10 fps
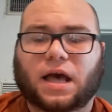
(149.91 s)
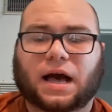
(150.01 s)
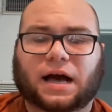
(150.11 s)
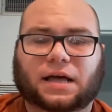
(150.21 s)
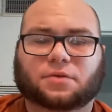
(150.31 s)

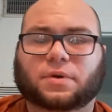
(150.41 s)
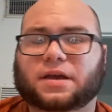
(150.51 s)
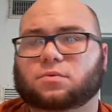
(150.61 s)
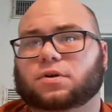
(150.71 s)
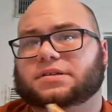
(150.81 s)
The way
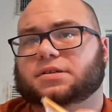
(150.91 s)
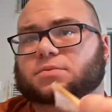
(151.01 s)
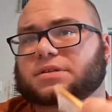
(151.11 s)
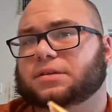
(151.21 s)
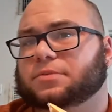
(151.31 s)
it works is
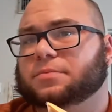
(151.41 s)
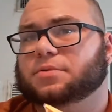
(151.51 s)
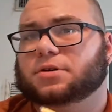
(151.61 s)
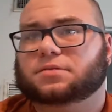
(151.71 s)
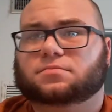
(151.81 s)
we simply
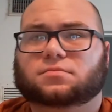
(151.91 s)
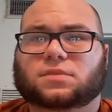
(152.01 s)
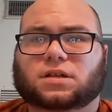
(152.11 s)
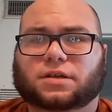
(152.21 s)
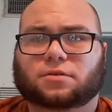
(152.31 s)
put
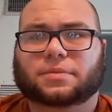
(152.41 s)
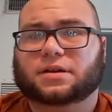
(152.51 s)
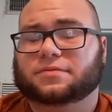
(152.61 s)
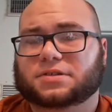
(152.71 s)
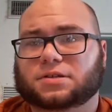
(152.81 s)
a little bit
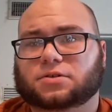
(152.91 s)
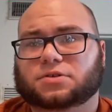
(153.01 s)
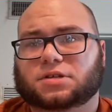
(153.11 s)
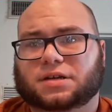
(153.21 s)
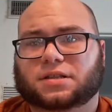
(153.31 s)
of the
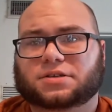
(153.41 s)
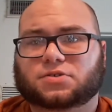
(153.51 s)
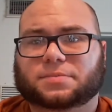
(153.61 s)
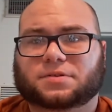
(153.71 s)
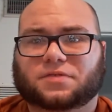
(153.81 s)
solution onto these
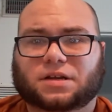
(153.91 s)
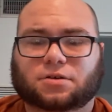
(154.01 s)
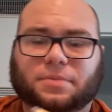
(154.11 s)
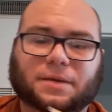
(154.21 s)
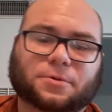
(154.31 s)
strips of
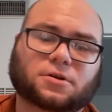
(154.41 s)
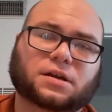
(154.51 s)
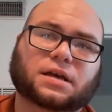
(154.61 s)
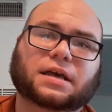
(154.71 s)
yellow paper,